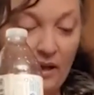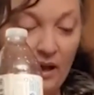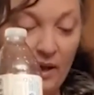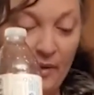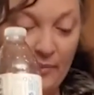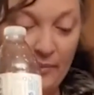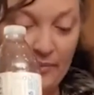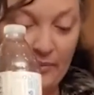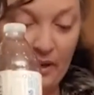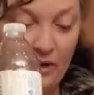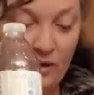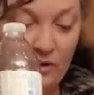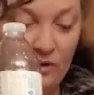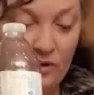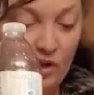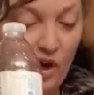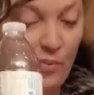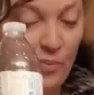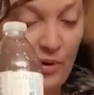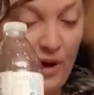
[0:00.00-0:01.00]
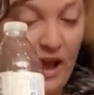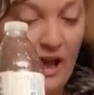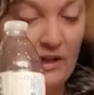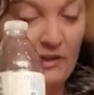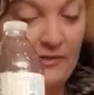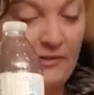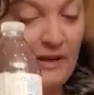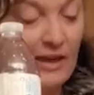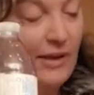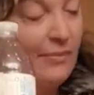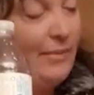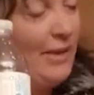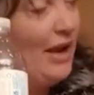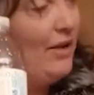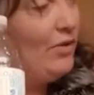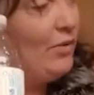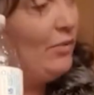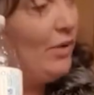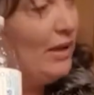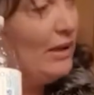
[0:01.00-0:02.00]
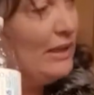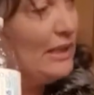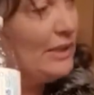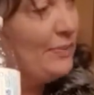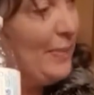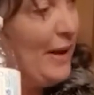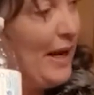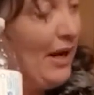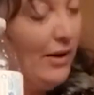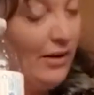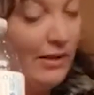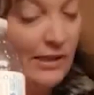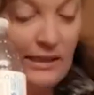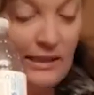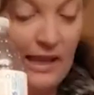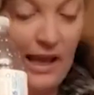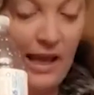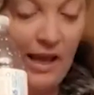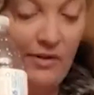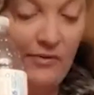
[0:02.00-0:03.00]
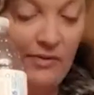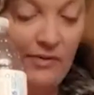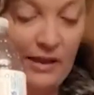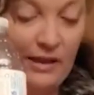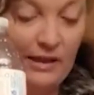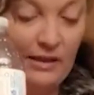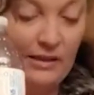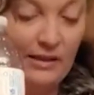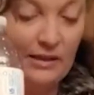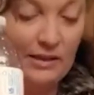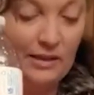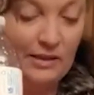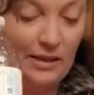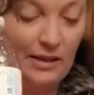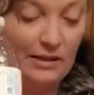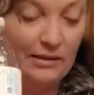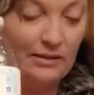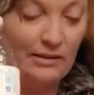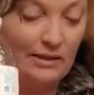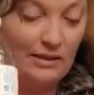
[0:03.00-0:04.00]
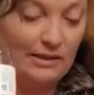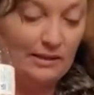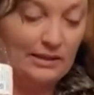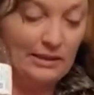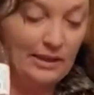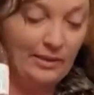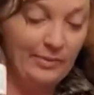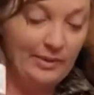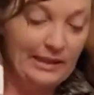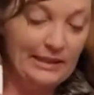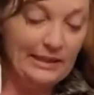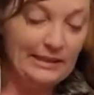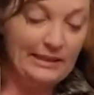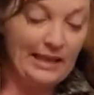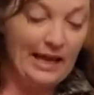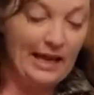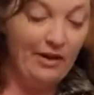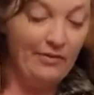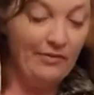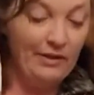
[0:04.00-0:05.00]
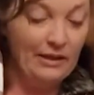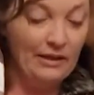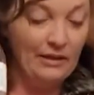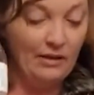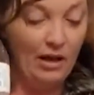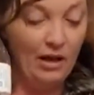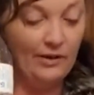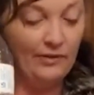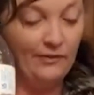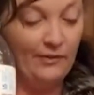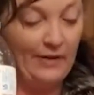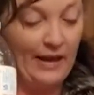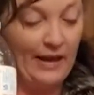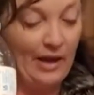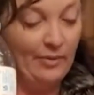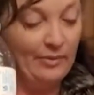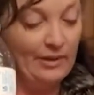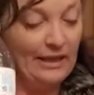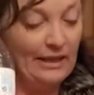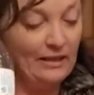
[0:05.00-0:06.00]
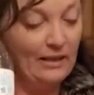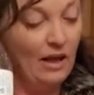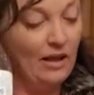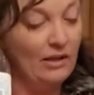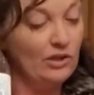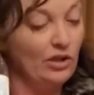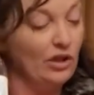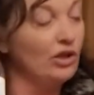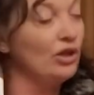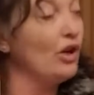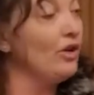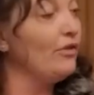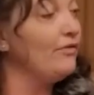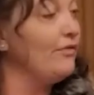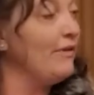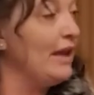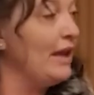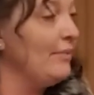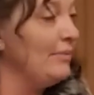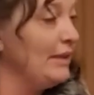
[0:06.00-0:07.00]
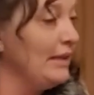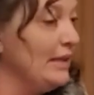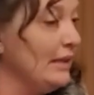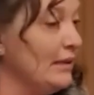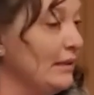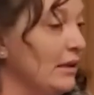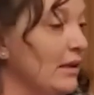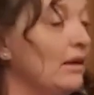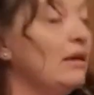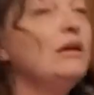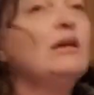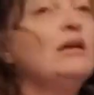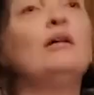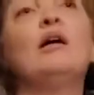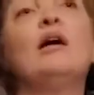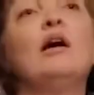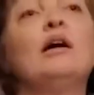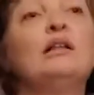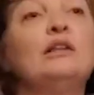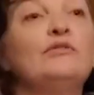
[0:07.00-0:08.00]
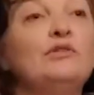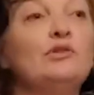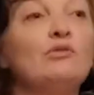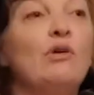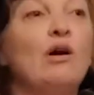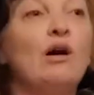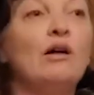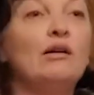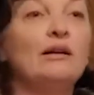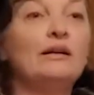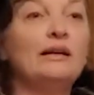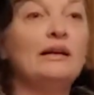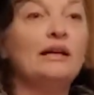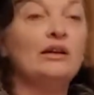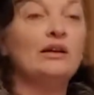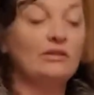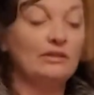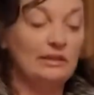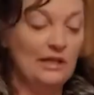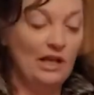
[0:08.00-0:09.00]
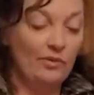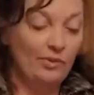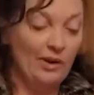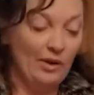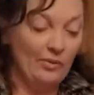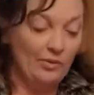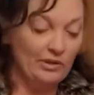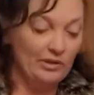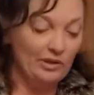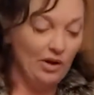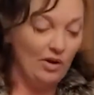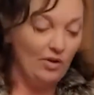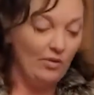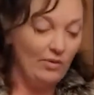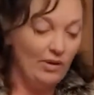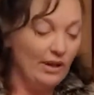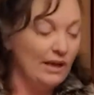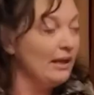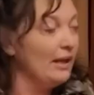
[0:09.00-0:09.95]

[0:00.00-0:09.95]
are so proud of him. Everyone, his parents in heaven, and his siblings in heaven, and all the family, and all his Ergo family, and all of you all here to celebrate. We're so